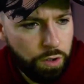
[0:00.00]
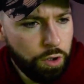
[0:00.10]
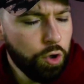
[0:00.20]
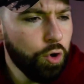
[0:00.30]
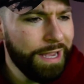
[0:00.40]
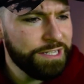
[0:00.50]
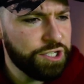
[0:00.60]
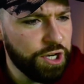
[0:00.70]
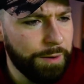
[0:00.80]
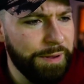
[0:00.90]
Who is
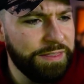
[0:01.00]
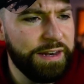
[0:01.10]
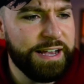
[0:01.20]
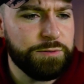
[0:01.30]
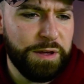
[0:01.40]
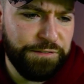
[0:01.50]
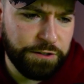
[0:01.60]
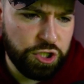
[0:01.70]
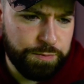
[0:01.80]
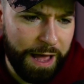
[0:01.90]
gonna be the next
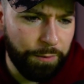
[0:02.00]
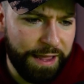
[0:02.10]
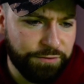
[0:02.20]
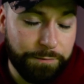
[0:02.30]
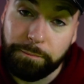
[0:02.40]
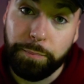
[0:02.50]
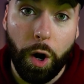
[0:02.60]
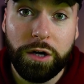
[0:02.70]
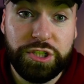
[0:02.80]
midfielder spot? We have to Park